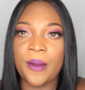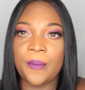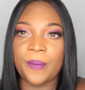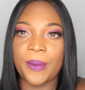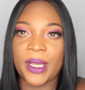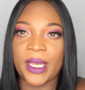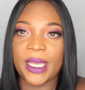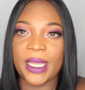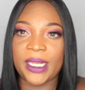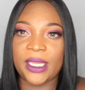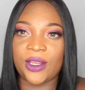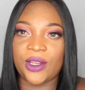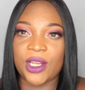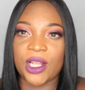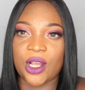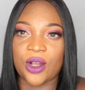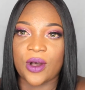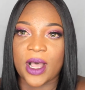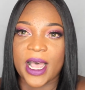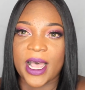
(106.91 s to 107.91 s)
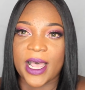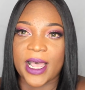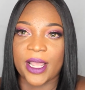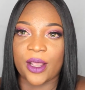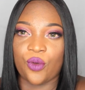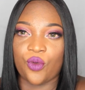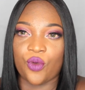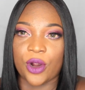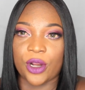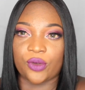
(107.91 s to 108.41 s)
But you know,
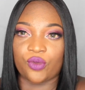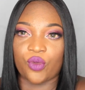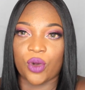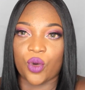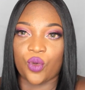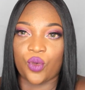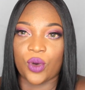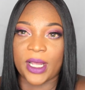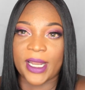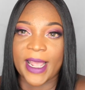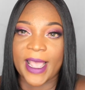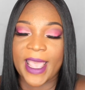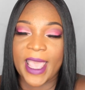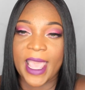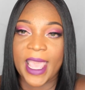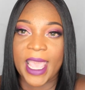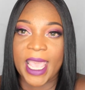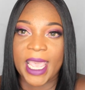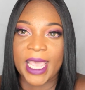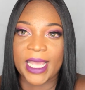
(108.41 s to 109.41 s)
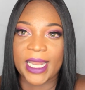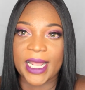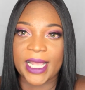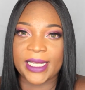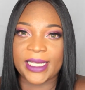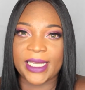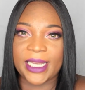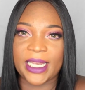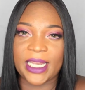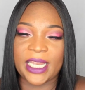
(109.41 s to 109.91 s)
I worked with what I had.
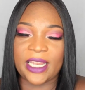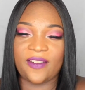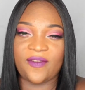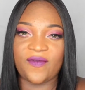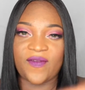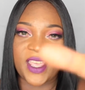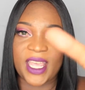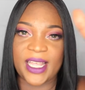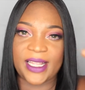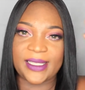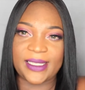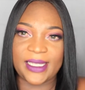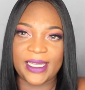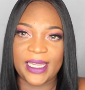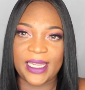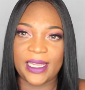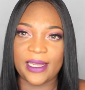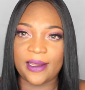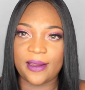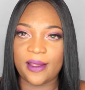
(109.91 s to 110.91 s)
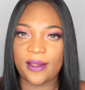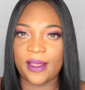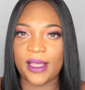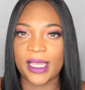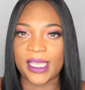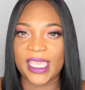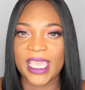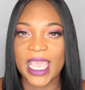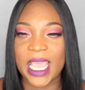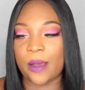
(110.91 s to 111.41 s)
I didn't invest in
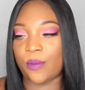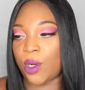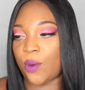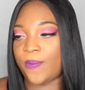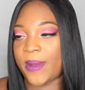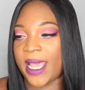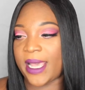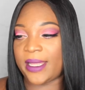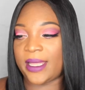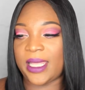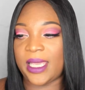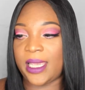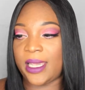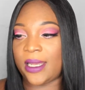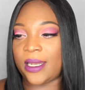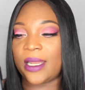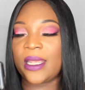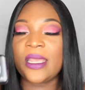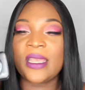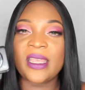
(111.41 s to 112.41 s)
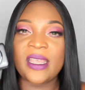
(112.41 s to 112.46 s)
a camera back then.